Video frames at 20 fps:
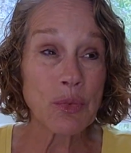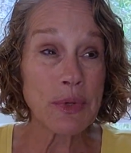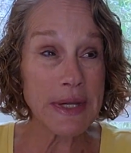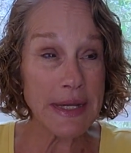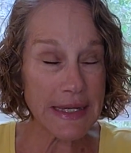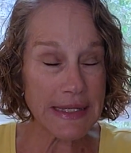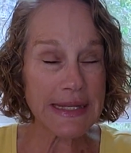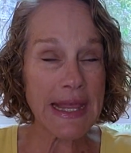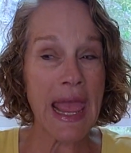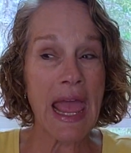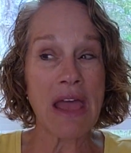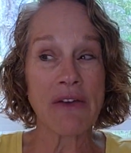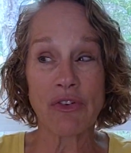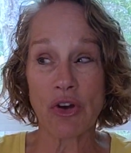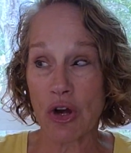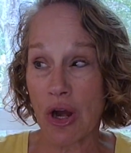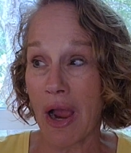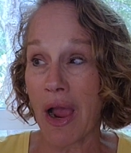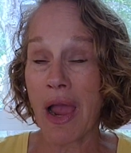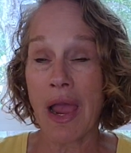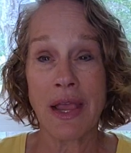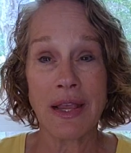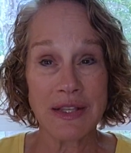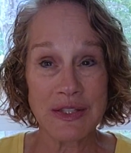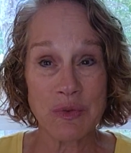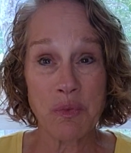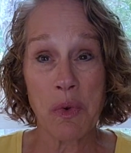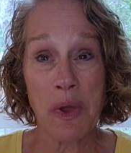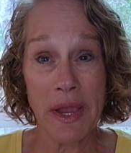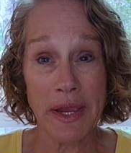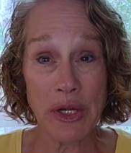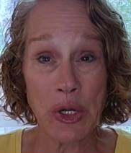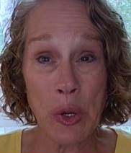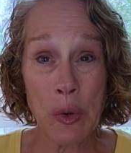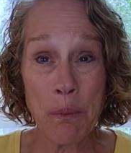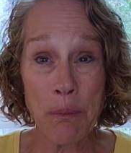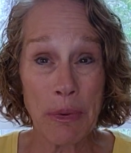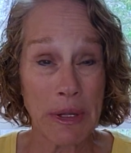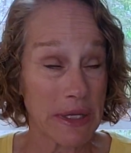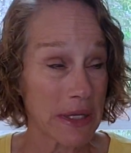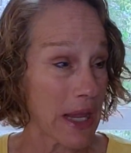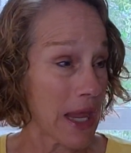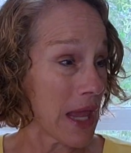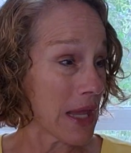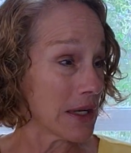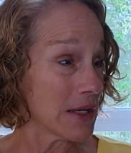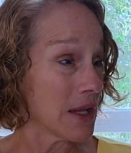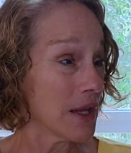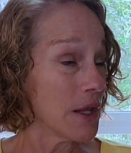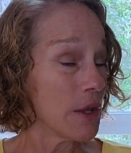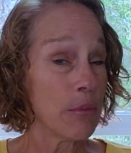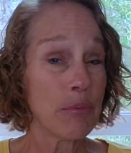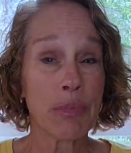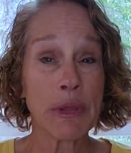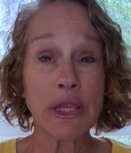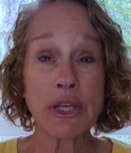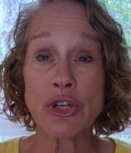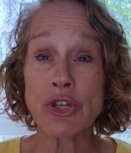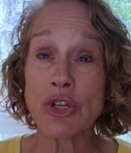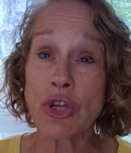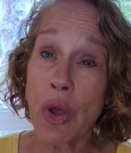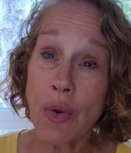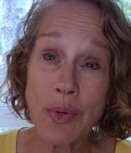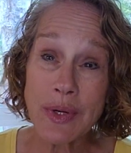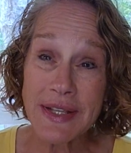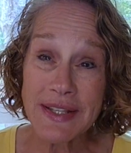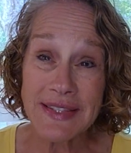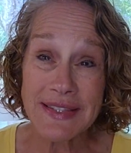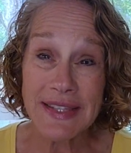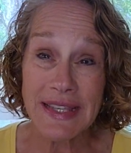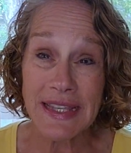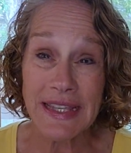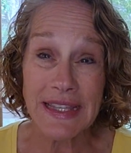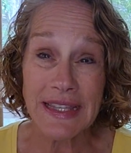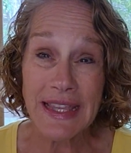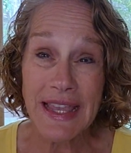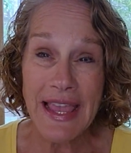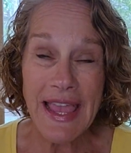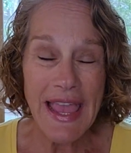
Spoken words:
we need to have our eyes wide open and be noticing.